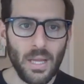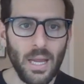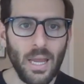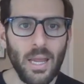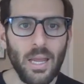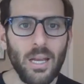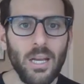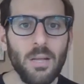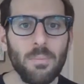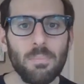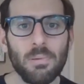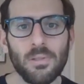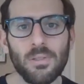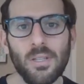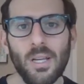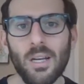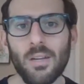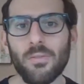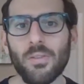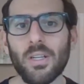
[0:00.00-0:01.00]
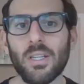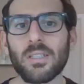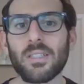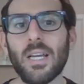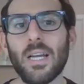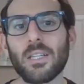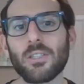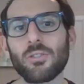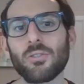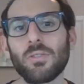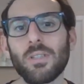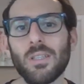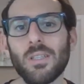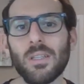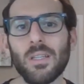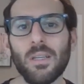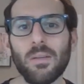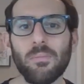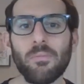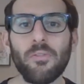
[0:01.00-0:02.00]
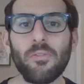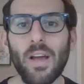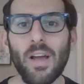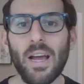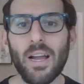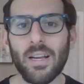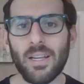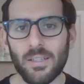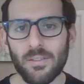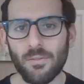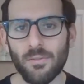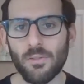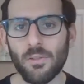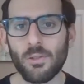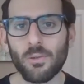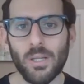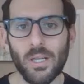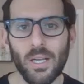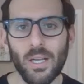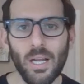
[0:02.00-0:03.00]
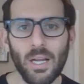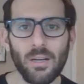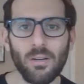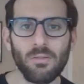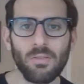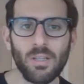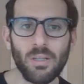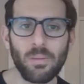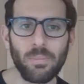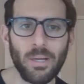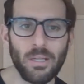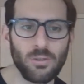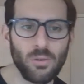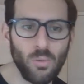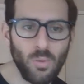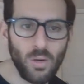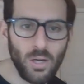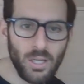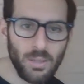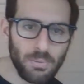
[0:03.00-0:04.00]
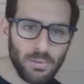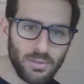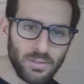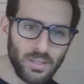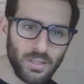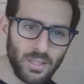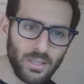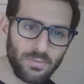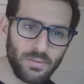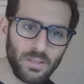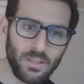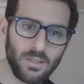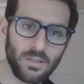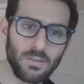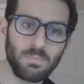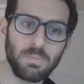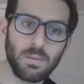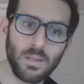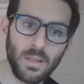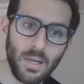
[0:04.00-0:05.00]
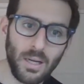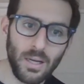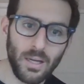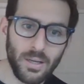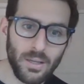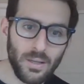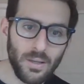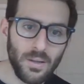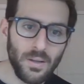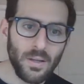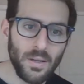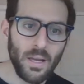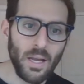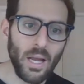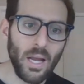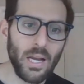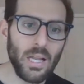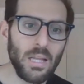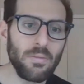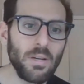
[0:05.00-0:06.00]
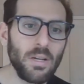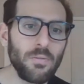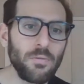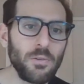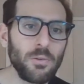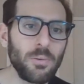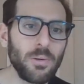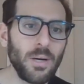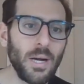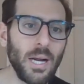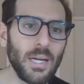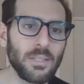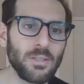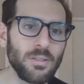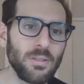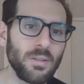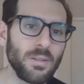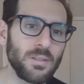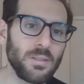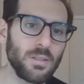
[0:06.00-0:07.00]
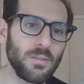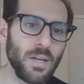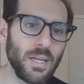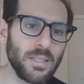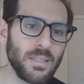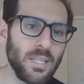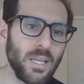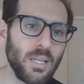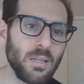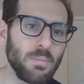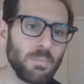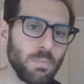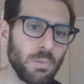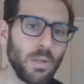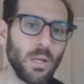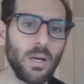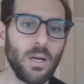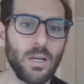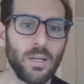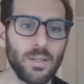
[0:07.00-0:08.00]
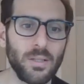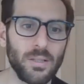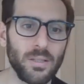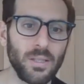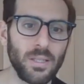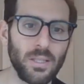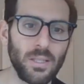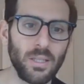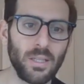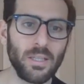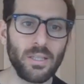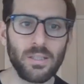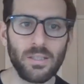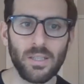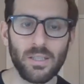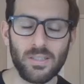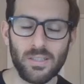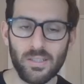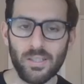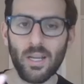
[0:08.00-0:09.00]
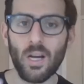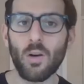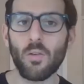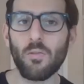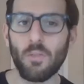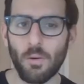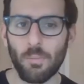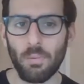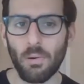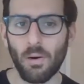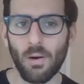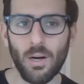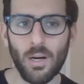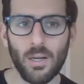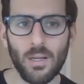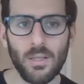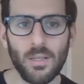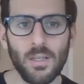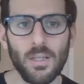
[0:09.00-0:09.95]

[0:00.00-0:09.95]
eighty percent of it is actually lymphatic fluid and only about twenty percent of it is blood. And even if you were actually to like take blood it, it itself apart,